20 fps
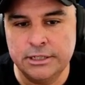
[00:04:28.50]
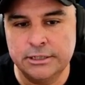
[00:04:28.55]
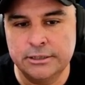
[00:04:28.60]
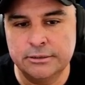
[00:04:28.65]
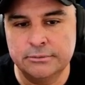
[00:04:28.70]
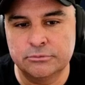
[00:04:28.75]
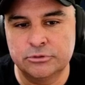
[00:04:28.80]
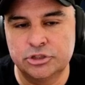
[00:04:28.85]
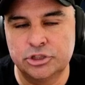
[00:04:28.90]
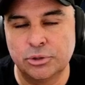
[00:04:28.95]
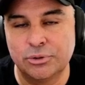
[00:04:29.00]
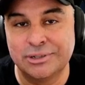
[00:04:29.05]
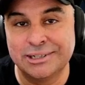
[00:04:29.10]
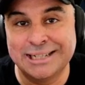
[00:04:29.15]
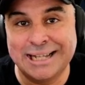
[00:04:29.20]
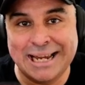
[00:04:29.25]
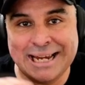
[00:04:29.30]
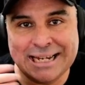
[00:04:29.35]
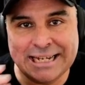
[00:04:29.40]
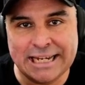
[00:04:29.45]
So
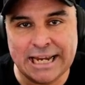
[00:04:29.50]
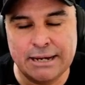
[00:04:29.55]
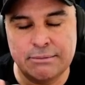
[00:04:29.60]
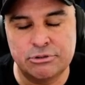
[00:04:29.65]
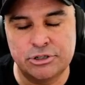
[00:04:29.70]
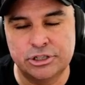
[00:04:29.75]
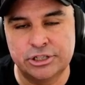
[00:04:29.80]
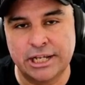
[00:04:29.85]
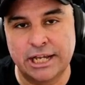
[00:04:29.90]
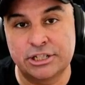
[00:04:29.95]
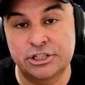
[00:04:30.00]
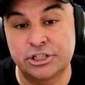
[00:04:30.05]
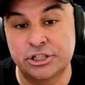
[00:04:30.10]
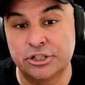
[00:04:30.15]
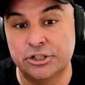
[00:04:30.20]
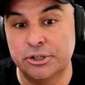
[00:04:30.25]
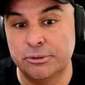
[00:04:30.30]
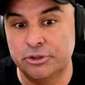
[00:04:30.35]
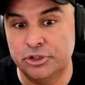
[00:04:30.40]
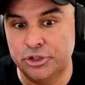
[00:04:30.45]
late game, she's actually
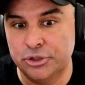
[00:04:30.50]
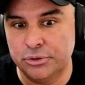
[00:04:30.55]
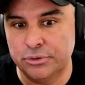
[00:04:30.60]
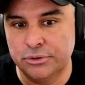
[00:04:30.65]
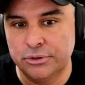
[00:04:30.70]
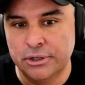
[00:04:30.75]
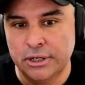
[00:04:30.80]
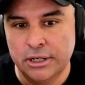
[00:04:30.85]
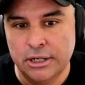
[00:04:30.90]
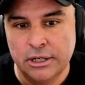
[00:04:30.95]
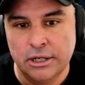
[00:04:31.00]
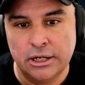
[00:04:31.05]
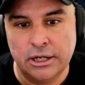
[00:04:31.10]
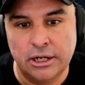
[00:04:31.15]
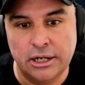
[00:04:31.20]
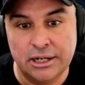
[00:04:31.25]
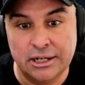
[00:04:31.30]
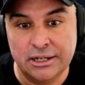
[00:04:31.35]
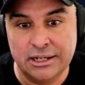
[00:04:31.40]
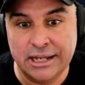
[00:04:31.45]
going to do
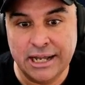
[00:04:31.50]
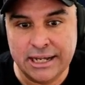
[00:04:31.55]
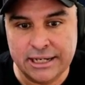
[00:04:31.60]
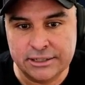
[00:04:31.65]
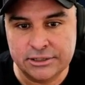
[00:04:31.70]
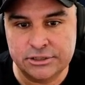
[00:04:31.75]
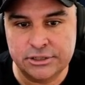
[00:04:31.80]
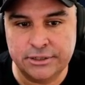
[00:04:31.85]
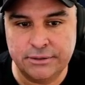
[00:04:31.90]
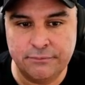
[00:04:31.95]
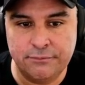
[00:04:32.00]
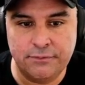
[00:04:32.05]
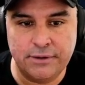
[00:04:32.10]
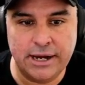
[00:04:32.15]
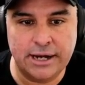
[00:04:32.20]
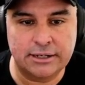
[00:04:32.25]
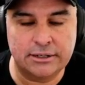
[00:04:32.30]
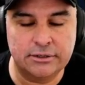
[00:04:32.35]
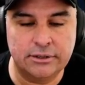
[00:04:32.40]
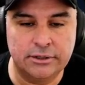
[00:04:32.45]
less. In
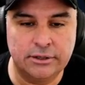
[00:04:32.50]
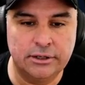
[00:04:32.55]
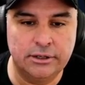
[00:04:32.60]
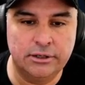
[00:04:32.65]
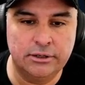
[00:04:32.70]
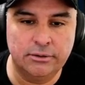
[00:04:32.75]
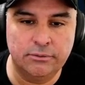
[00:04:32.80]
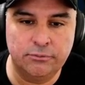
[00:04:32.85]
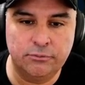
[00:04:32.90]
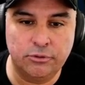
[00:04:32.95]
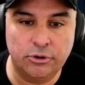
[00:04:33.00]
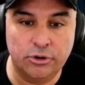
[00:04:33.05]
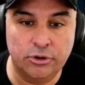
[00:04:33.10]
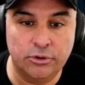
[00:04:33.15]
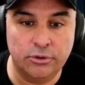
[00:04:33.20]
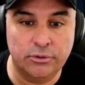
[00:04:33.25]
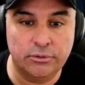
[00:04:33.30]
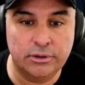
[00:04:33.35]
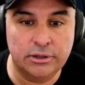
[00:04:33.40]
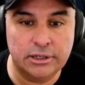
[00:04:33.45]
fact,
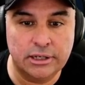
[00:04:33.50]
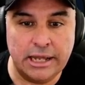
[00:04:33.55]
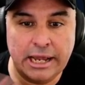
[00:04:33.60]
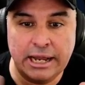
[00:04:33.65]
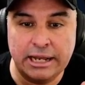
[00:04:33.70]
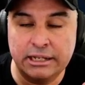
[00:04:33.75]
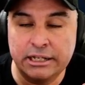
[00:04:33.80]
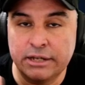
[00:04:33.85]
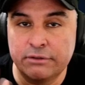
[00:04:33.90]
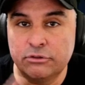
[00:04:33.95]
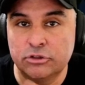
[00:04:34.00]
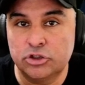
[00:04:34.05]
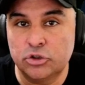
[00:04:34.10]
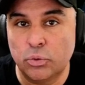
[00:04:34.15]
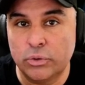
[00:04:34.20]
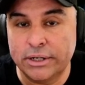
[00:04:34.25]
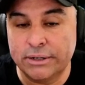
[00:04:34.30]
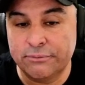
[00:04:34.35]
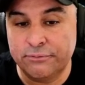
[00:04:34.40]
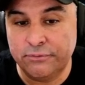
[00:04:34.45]
at level
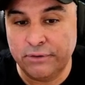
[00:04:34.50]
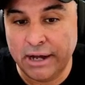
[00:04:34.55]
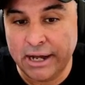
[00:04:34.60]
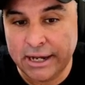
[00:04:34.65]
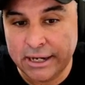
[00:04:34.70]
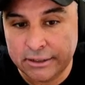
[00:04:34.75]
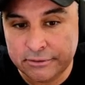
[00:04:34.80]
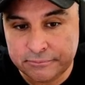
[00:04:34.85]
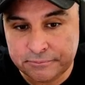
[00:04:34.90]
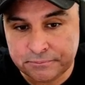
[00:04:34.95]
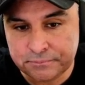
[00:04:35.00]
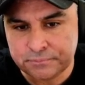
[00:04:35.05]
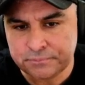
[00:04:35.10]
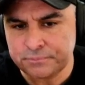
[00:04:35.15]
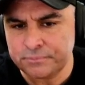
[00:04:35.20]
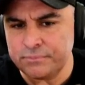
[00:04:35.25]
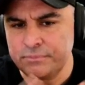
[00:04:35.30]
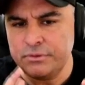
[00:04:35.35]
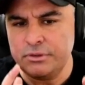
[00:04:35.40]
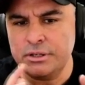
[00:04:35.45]
25,
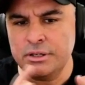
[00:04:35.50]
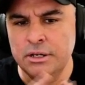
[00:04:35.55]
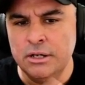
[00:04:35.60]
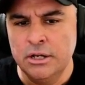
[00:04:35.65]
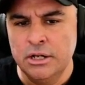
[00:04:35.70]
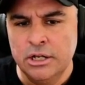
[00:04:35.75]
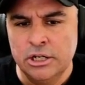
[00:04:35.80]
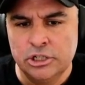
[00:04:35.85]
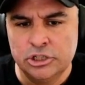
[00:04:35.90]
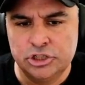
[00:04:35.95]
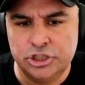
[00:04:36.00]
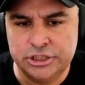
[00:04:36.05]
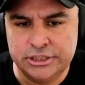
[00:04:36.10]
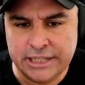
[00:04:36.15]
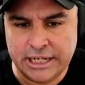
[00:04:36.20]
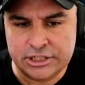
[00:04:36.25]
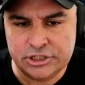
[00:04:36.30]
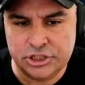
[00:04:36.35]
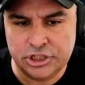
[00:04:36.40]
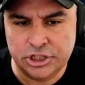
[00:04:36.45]
she's
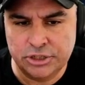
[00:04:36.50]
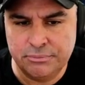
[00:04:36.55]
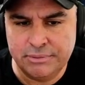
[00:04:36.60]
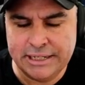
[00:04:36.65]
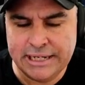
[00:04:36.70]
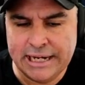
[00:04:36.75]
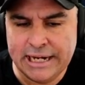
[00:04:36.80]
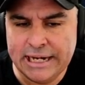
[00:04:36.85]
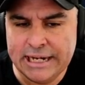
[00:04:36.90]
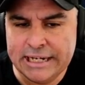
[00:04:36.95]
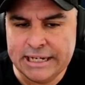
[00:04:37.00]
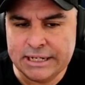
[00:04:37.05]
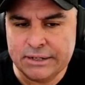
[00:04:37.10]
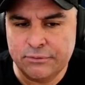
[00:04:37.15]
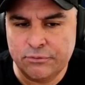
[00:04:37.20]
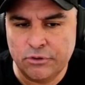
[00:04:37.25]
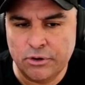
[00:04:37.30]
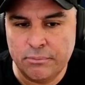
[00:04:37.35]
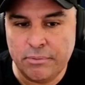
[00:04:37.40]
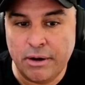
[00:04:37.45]
actually going to be hitting
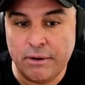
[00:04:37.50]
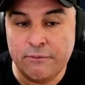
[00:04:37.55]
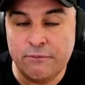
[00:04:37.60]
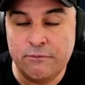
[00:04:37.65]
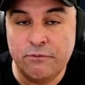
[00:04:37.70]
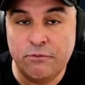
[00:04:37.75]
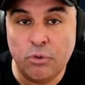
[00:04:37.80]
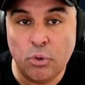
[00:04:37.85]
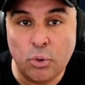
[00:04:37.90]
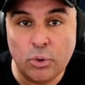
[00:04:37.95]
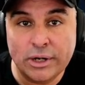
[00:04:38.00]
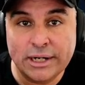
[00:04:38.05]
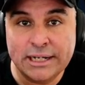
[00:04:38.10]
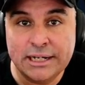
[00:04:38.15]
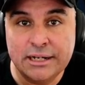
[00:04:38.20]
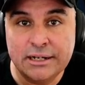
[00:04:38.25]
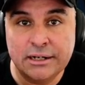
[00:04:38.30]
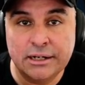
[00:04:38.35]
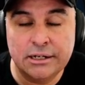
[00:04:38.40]
for about 40